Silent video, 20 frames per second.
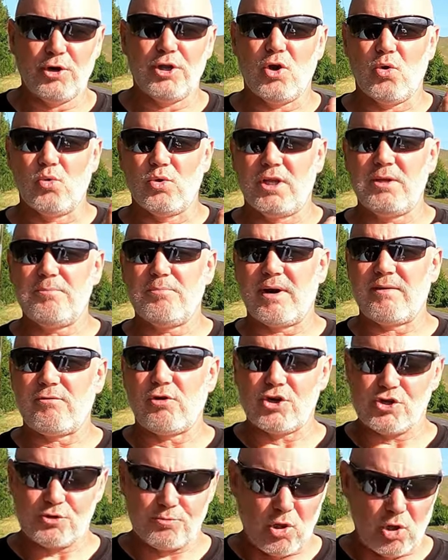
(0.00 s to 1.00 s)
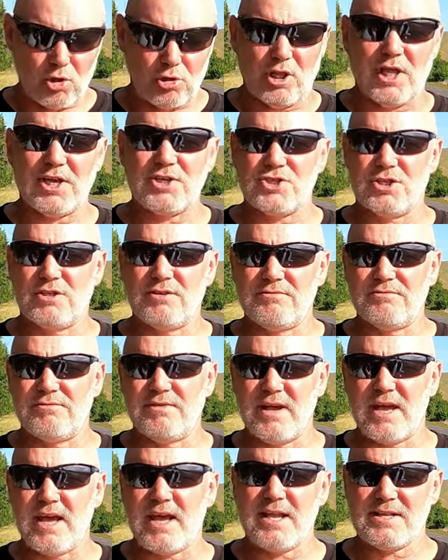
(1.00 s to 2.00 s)
Body only, but I've got a small collection
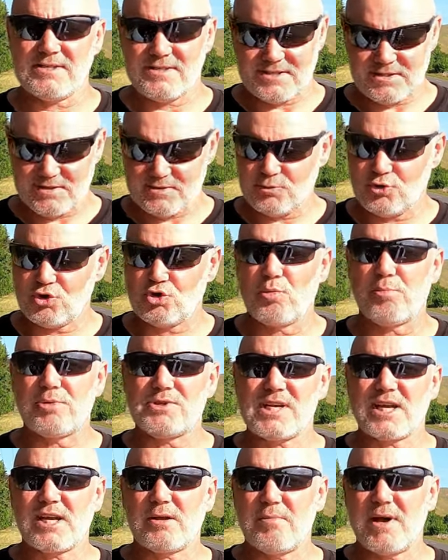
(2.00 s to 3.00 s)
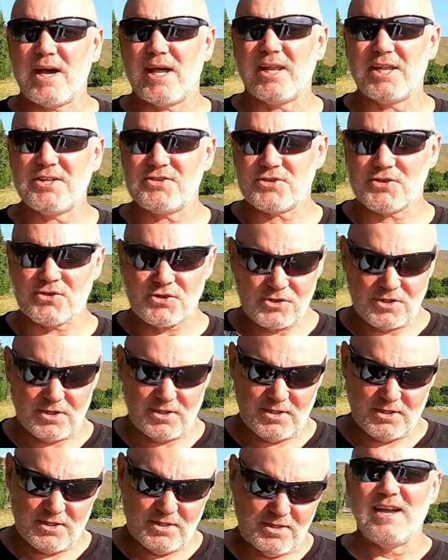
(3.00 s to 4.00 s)
of Super Takumar
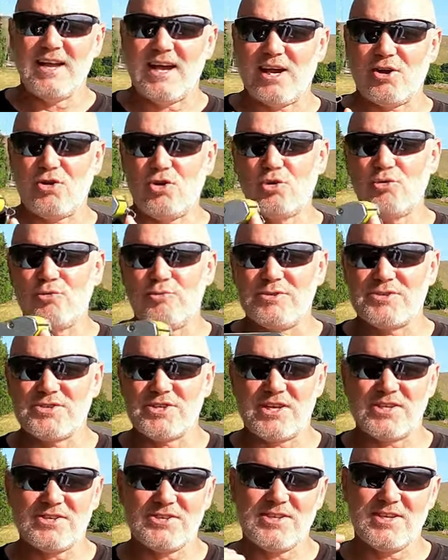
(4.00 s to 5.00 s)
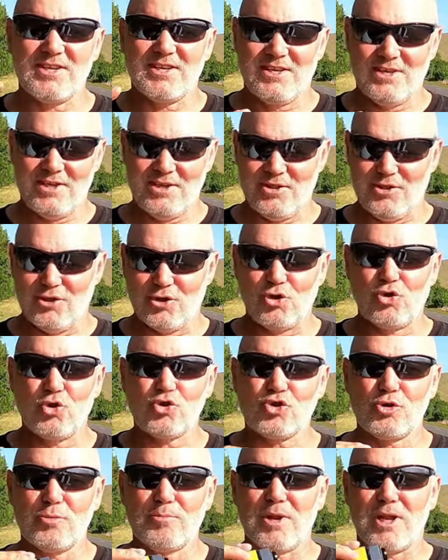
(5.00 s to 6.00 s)
lenses. I couldn't resist the
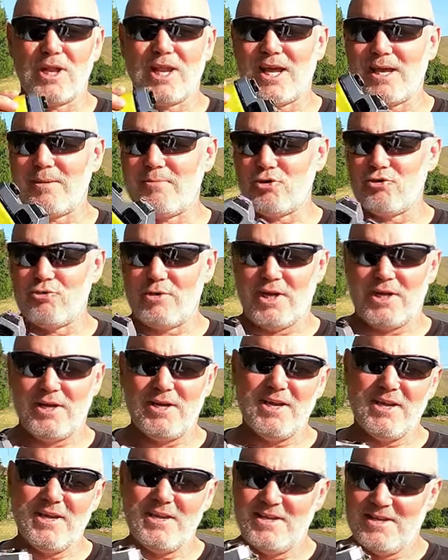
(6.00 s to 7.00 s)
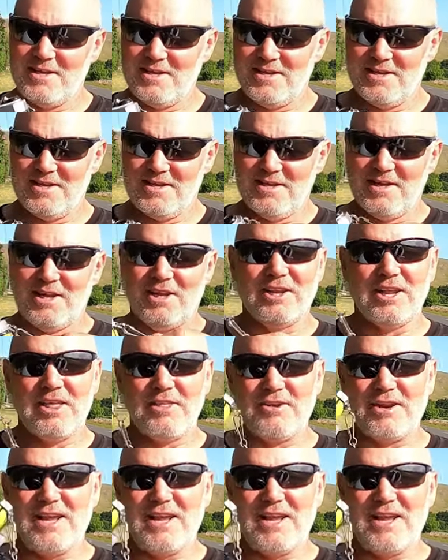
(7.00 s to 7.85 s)
custom lime green